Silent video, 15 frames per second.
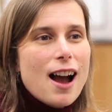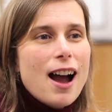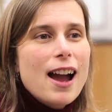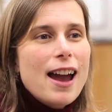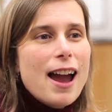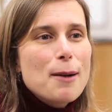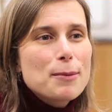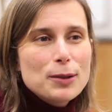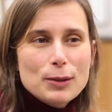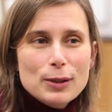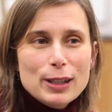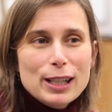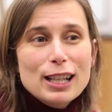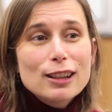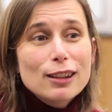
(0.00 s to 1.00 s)
I
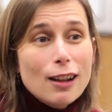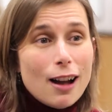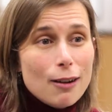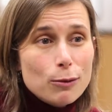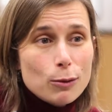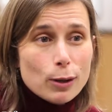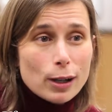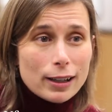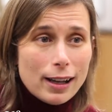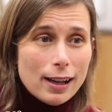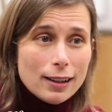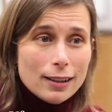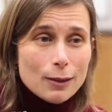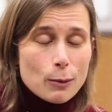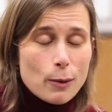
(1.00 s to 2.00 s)
absolutely love
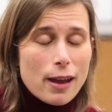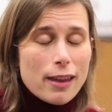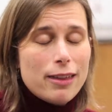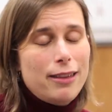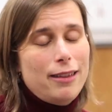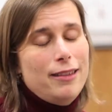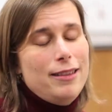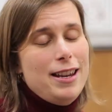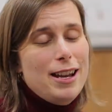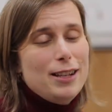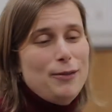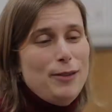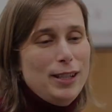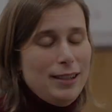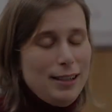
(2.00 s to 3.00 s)
working with the
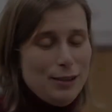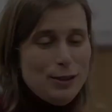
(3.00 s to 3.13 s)
S V C